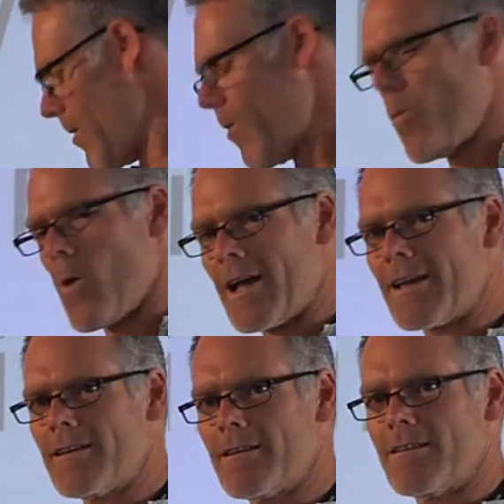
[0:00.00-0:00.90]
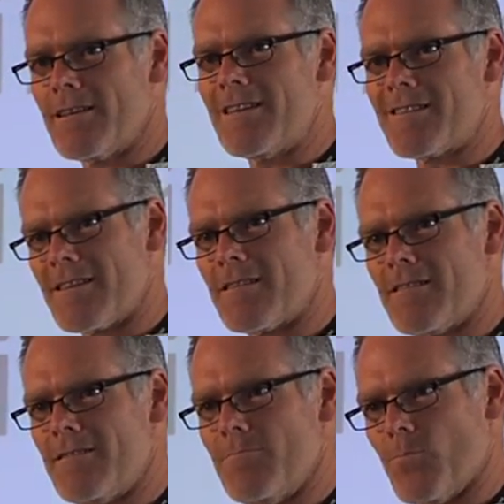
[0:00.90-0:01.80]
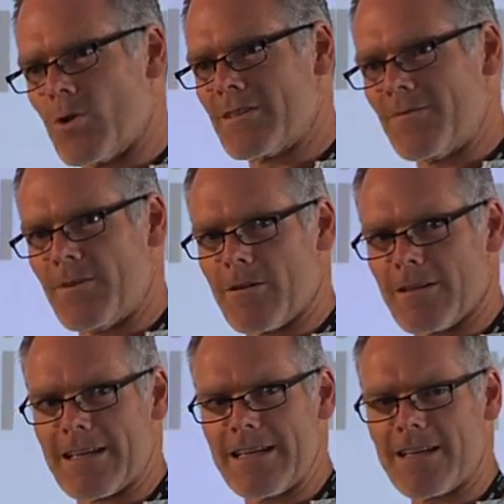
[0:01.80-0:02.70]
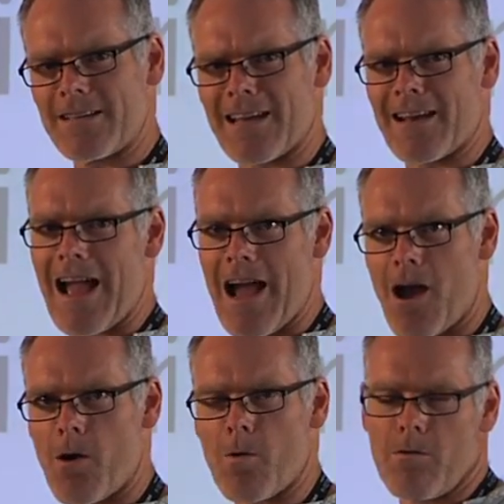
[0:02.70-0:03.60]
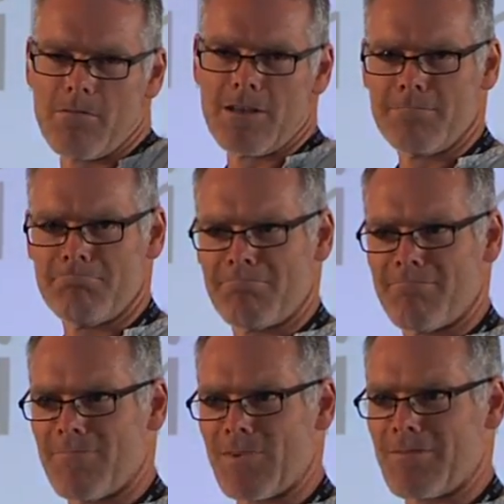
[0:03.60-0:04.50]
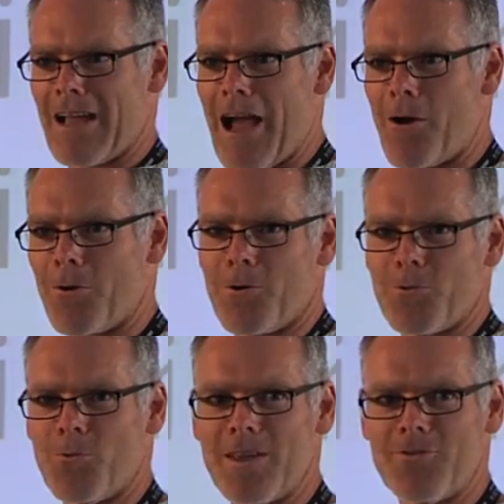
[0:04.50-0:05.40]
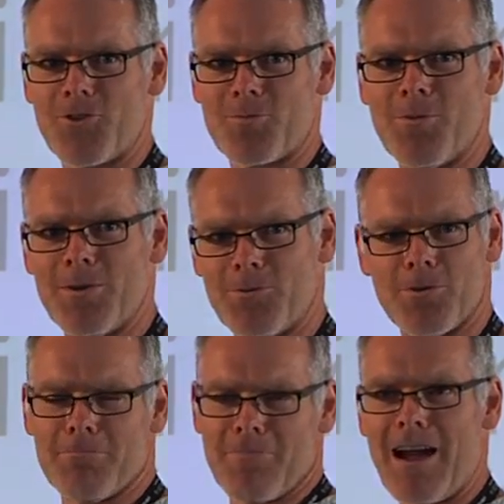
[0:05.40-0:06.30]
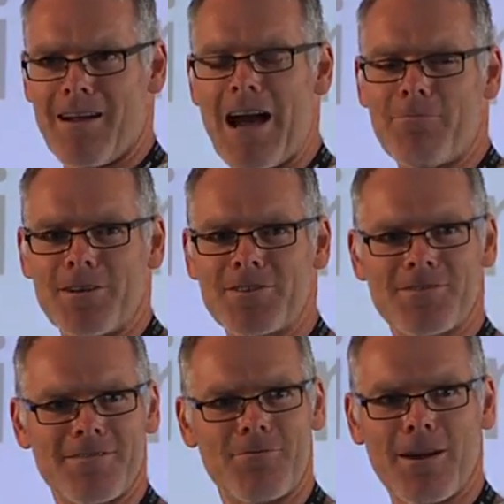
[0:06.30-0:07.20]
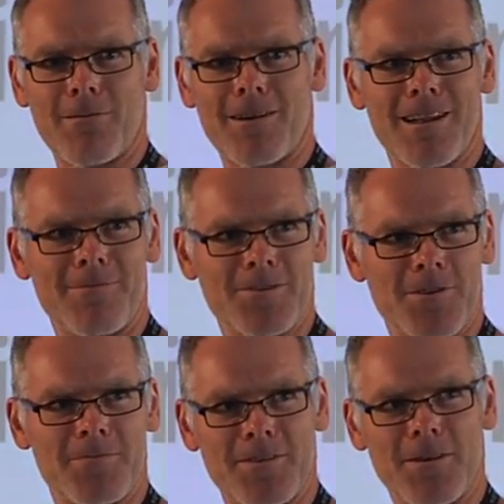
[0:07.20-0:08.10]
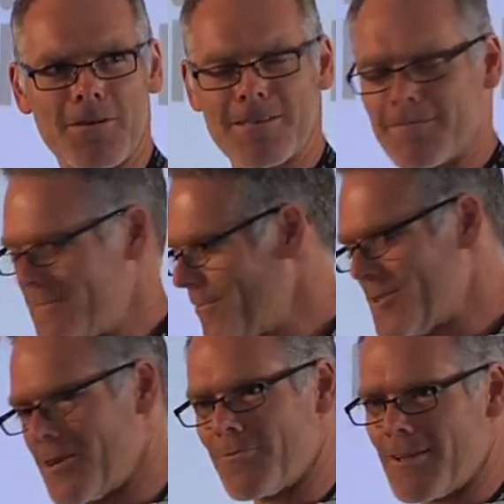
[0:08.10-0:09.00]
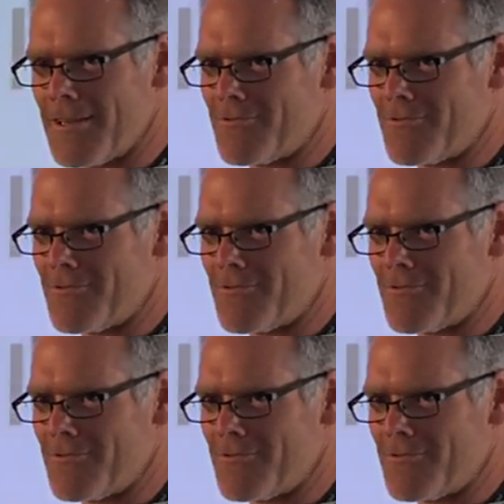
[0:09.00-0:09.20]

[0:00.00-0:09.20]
why is it more difficult than needed and how, how could we just move it to average, regular levels of difficulty, which are already